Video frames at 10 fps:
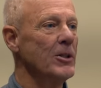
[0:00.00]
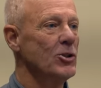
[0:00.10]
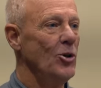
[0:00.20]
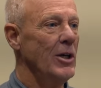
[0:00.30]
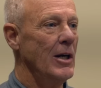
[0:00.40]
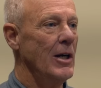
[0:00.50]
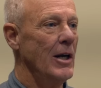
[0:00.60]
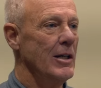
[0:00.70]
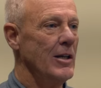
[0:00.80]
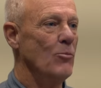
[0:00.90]
But so you get an
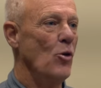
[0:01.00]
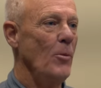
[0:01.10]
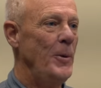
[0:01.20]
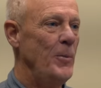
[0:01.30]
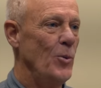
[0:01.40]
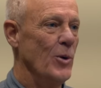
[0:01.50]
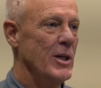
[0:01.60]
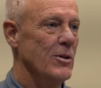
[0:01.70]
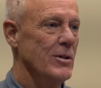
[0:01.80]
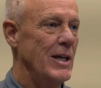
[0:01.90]
idea, more people were
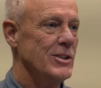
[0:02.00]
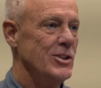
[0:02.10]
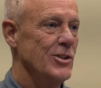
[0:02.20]
killed last